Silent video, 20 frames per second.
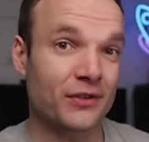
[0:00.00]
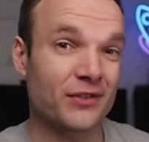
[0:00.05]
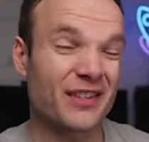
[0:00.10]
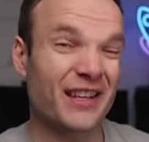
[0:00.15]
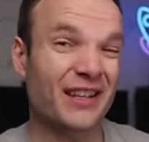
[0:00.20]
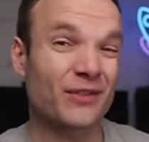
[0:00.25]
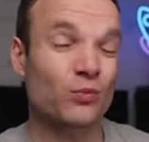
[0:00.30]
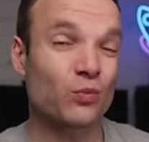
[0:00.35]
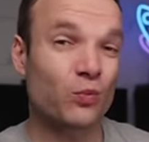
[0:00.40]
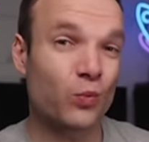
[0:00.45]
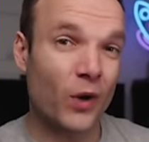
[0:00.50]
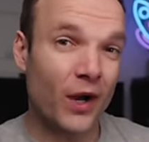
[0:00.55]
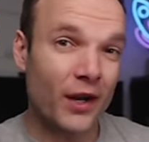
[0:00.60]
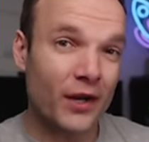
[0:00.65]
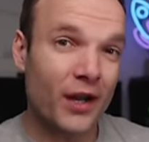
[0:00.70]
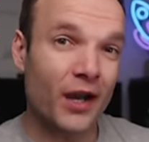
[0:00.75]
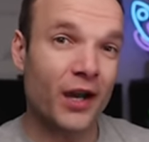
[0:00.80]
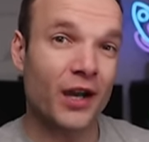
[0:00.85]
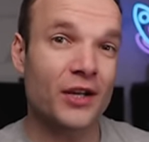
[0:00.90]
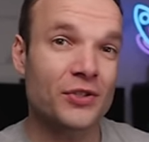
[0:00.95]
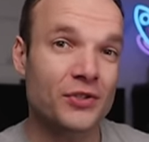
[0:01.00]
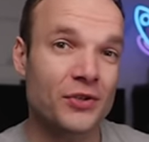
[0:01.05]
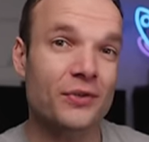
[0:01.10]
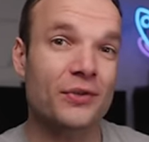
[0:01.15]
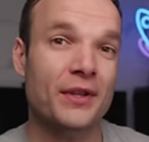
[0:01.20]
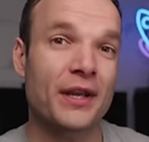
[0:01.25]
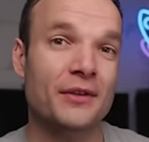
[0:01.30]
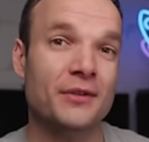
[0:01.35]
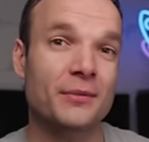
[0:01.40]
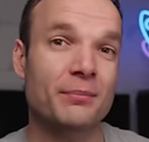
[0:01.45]
so that's
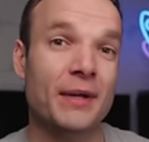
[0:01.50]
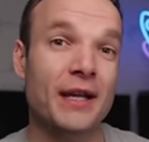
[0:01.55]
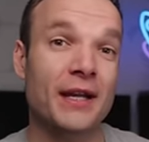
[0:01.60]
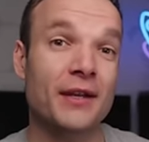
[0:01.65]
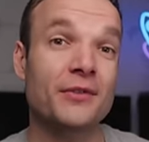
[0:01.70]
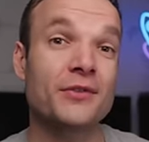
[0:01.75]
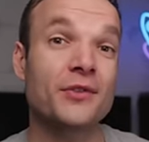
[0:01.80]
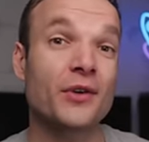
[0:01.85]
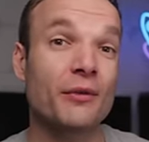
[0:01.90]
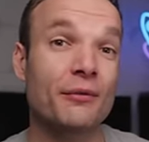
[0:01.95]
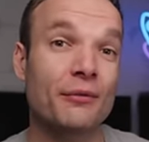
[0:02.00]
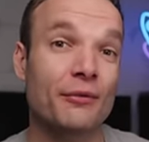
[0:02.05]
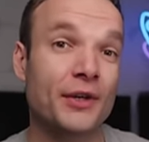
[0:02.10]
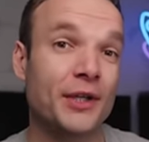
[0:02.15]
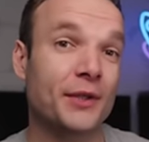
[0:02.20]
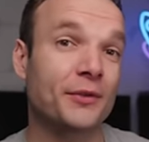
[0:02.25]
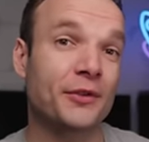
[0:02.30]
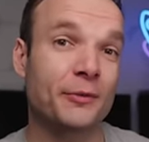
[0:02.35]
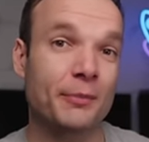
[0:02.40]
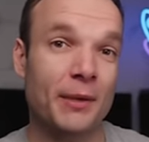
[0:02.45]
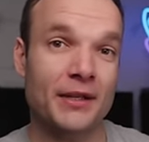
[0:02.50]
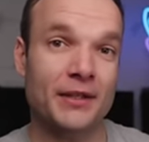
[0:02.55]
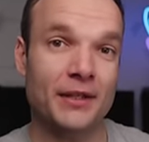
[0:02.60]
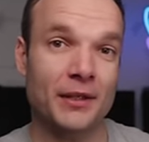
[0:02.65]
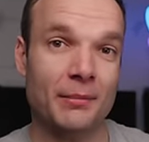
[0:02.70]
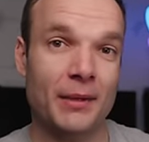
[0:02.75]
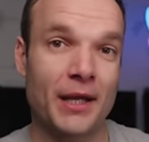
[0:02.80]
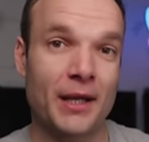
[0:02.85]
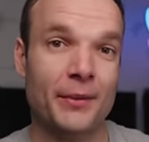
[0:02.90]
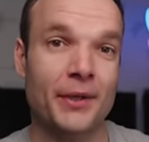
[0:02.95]
£100,000 of real
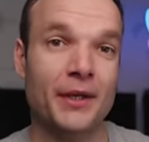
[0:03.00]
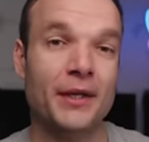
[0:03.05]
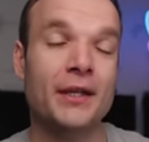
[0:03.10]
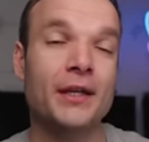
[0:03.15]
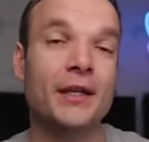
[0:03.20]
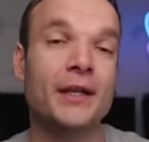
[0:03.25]
spending power.